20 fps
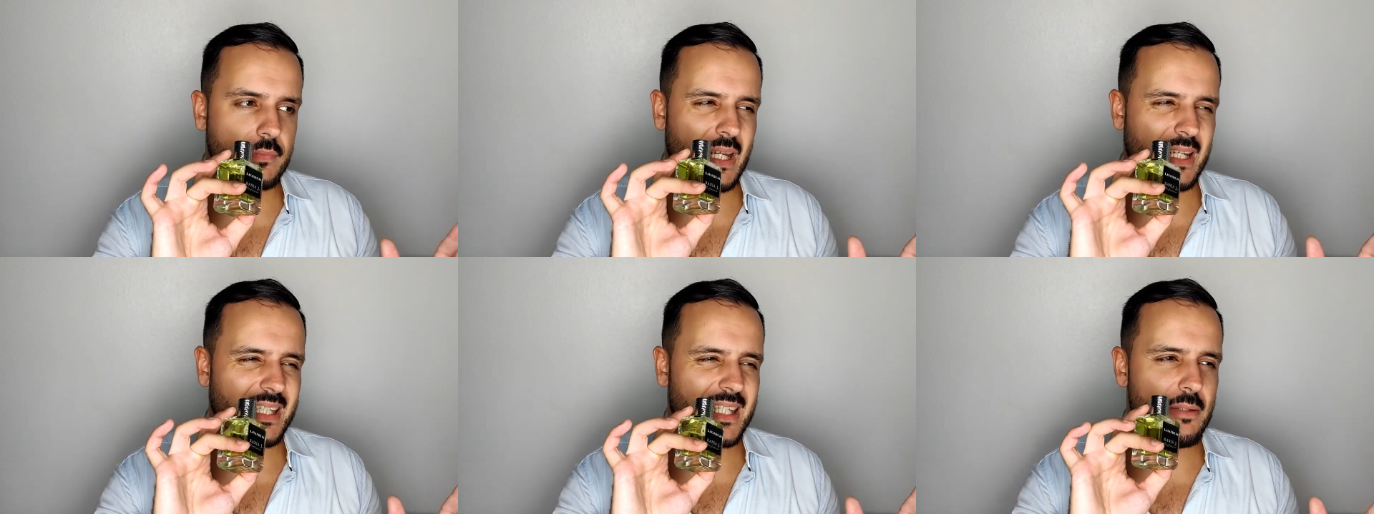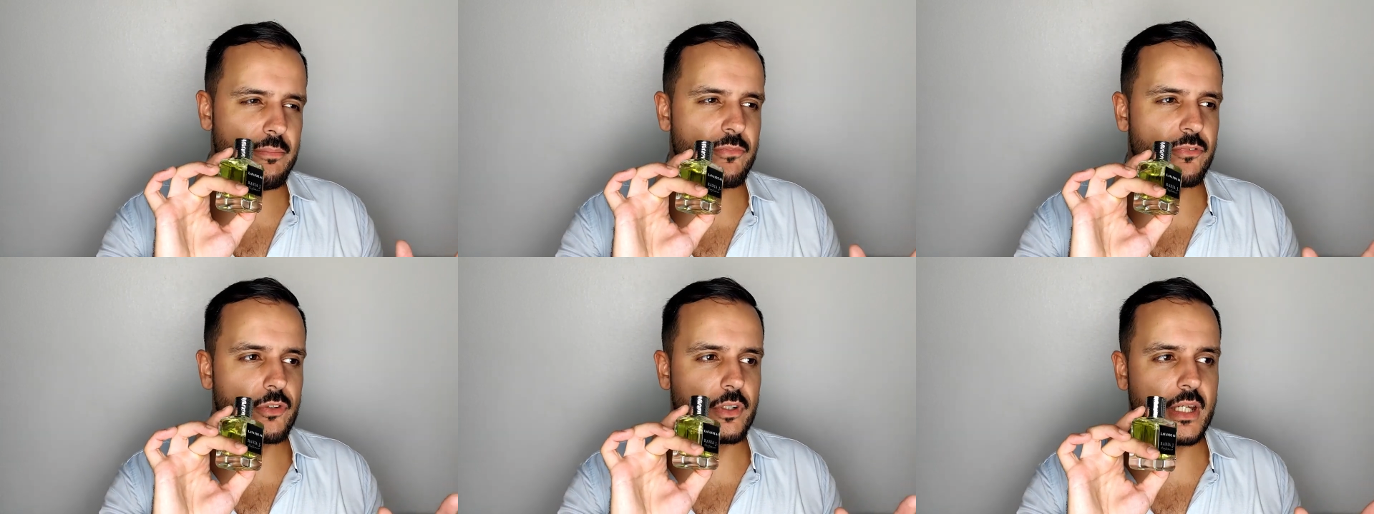I
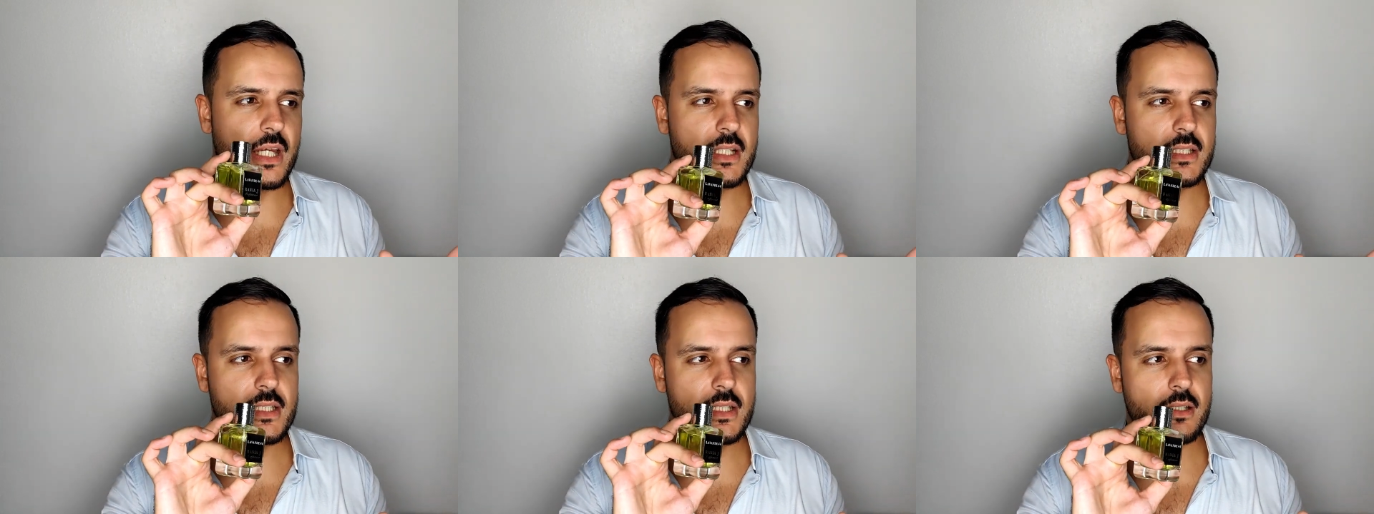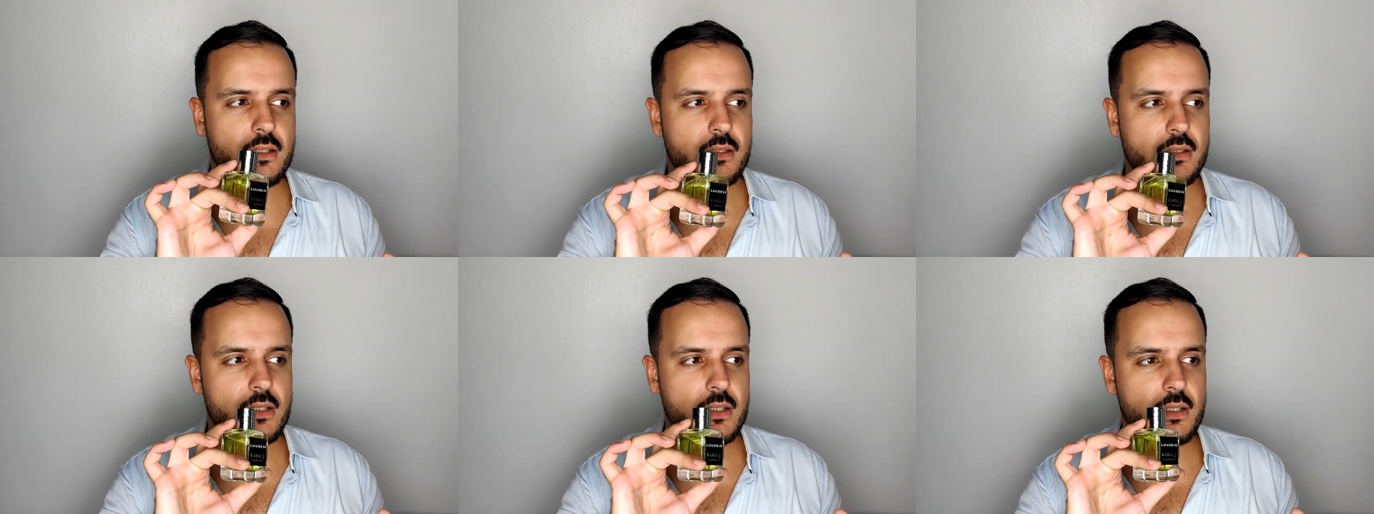keep
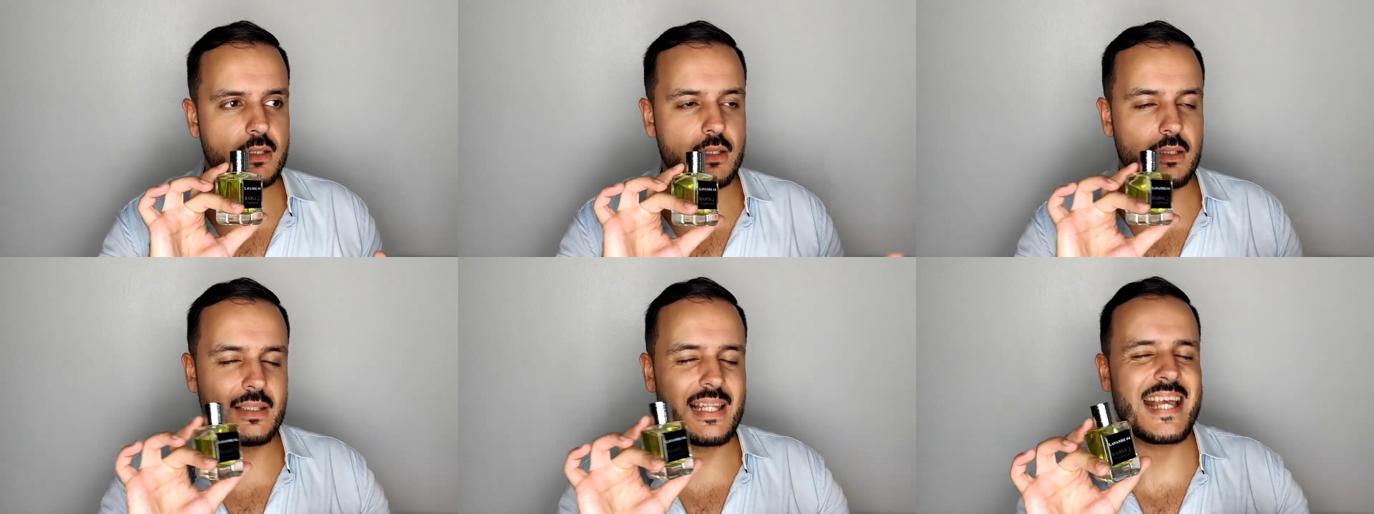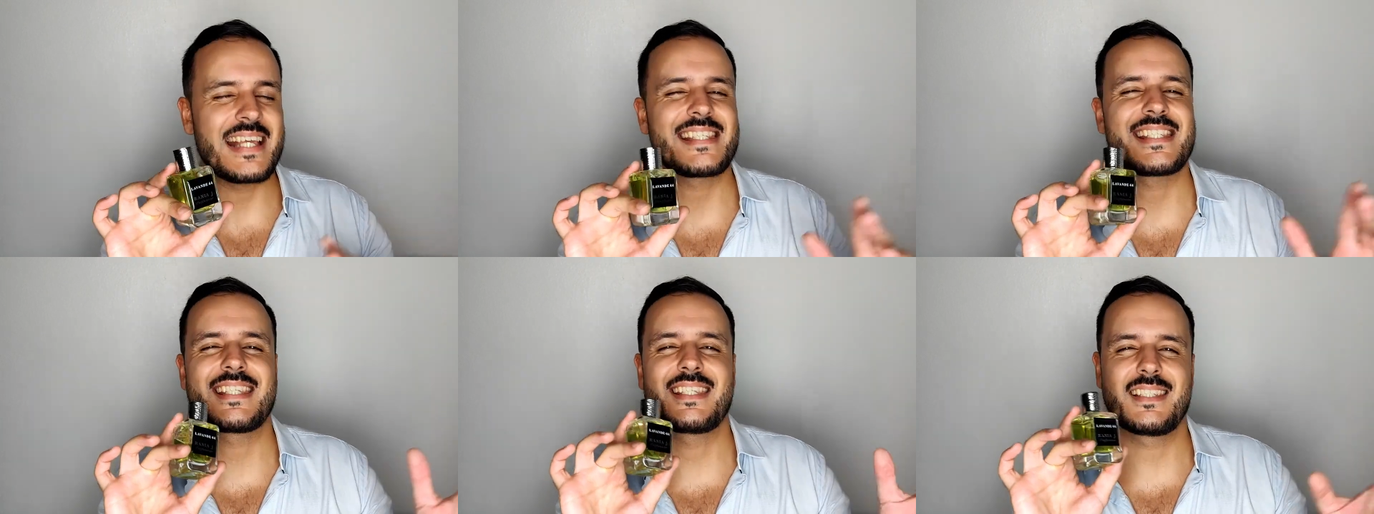forgetting the, the
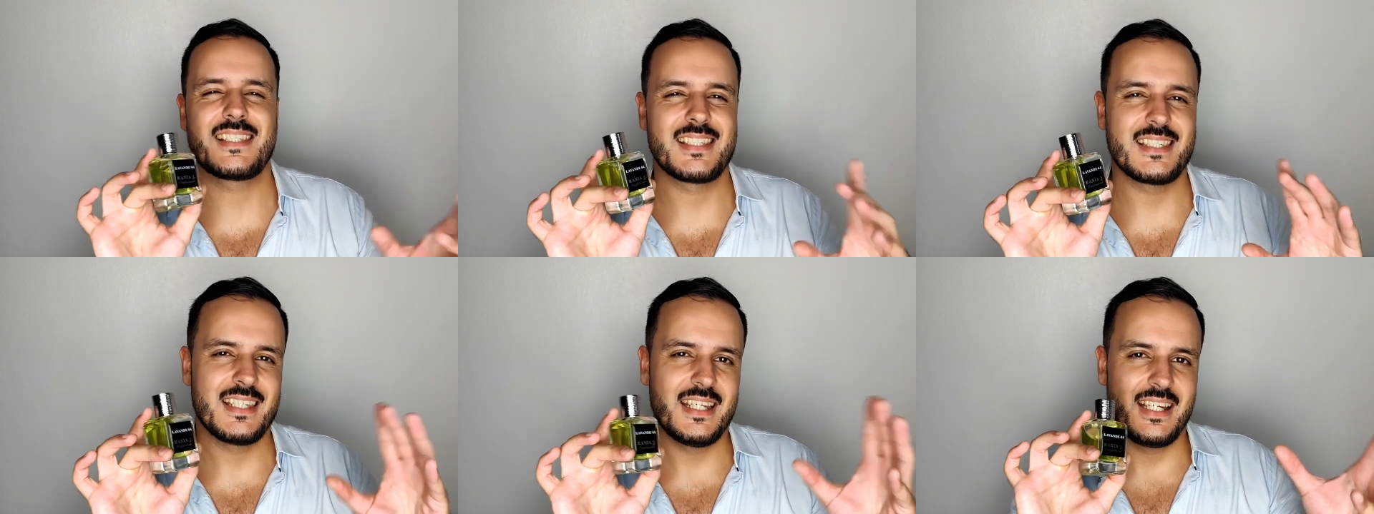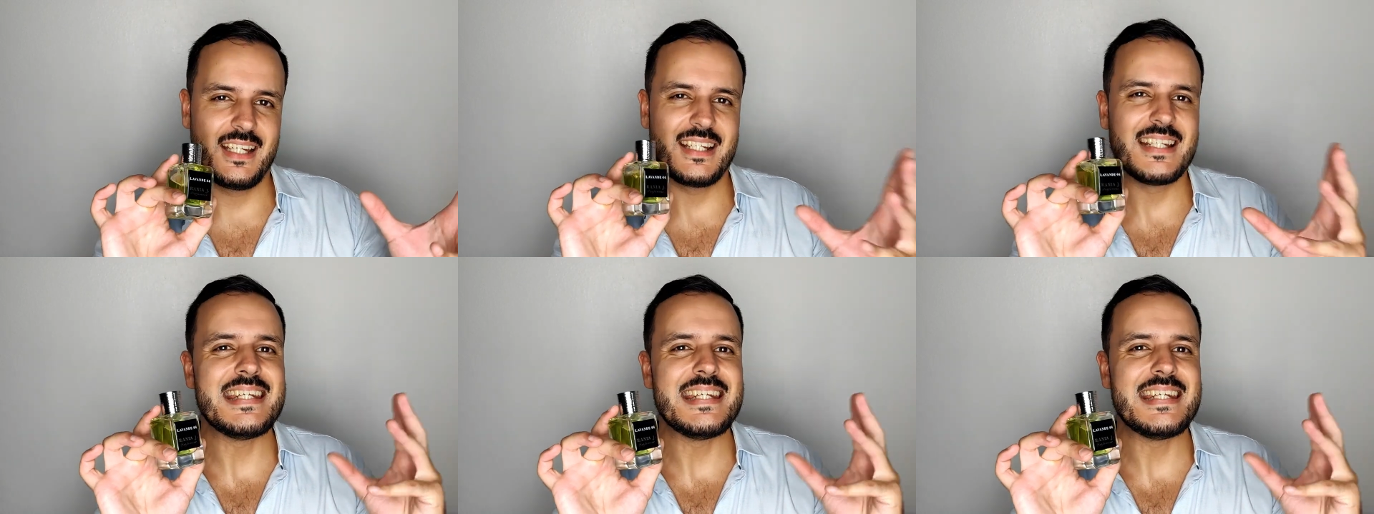last